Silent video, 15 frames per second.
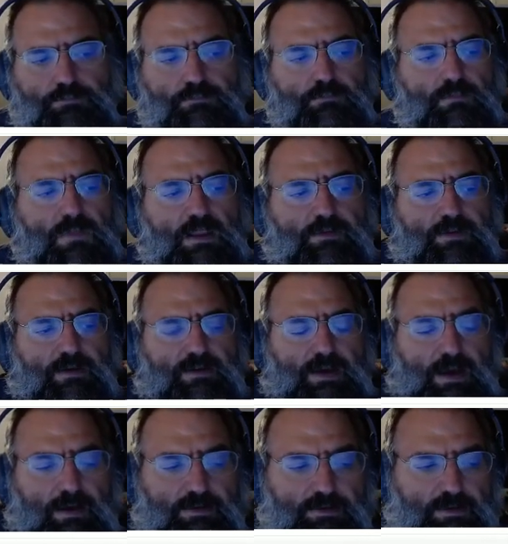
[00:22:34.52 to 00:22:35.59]

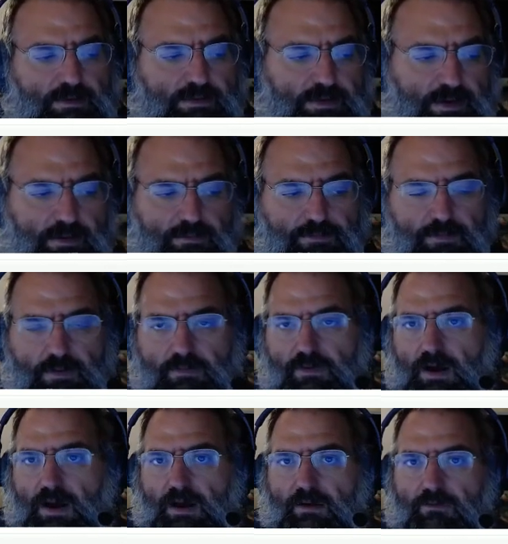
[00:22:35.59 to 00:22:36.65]
syntax inside of
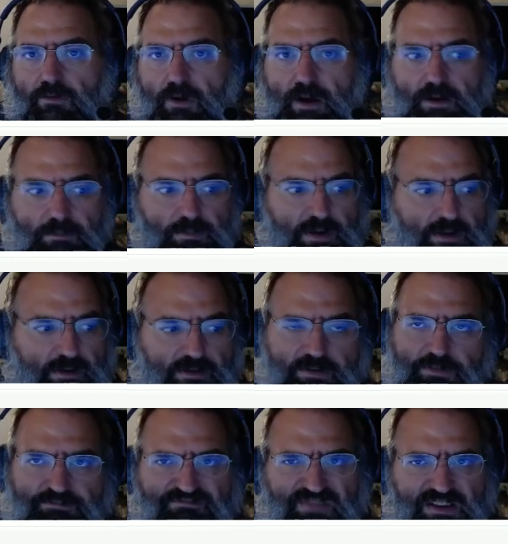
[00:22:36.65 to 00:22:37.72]
Hive, right? Because
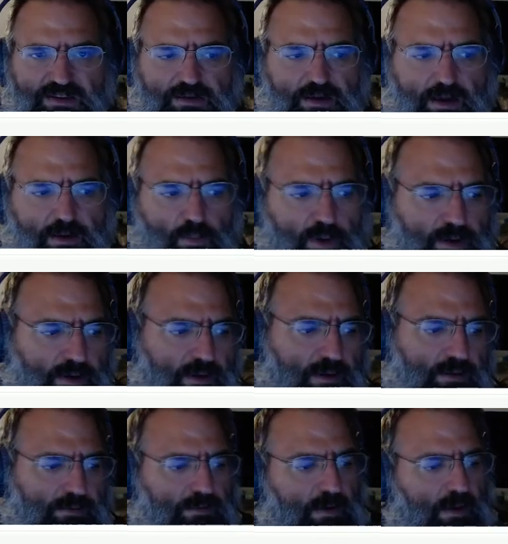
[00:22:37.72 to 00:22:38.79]
it's kind of what it
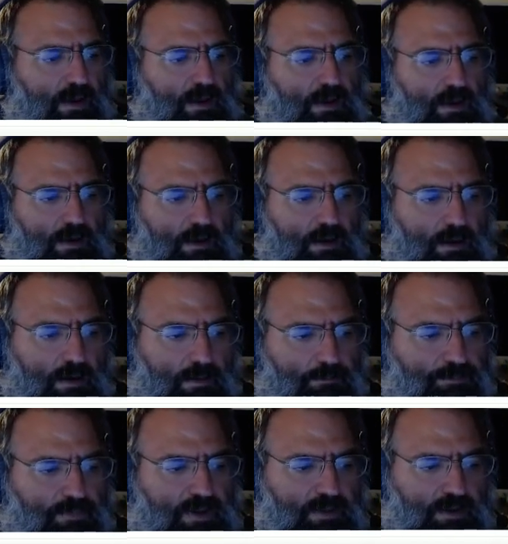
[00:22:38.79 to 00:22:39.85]
is. And
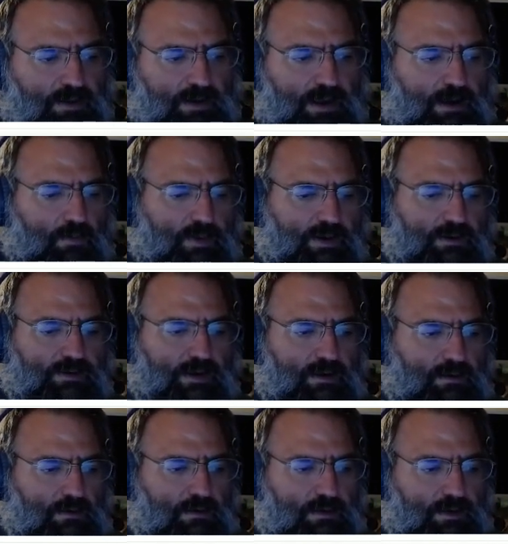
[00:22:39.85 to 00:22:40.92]
then now we can take a
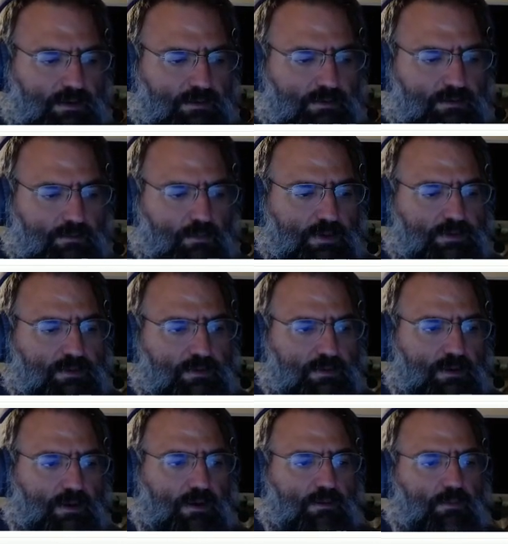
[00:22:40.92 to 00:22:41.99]
look at what
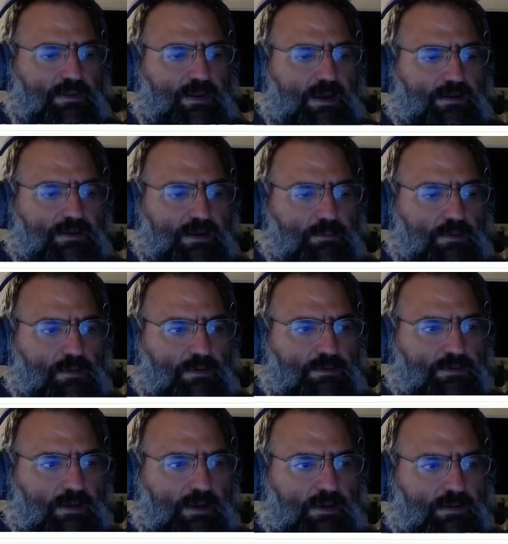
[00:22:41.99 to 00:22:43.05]
that table looks
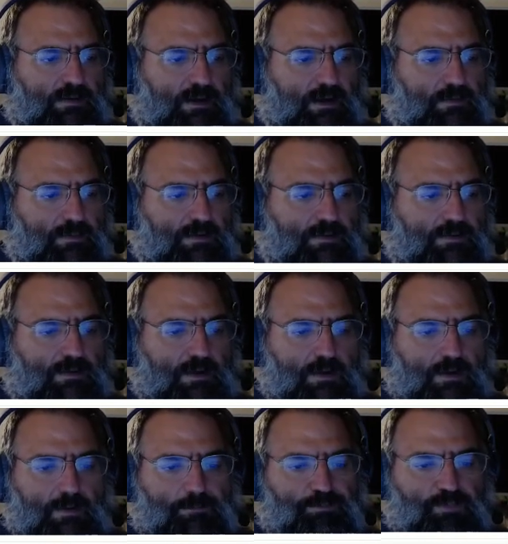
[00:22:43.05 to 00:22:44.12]
like, diamonds,
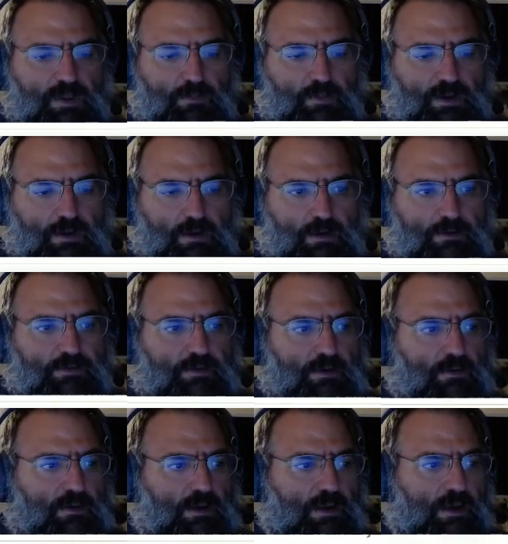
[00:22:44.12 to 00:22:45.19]
and we can
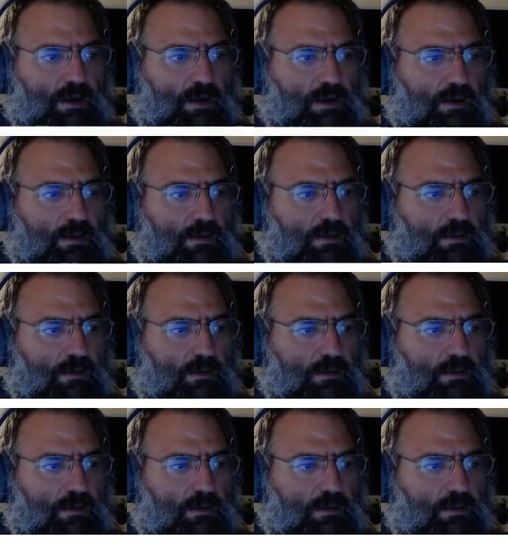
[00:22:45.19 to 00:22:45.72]
also again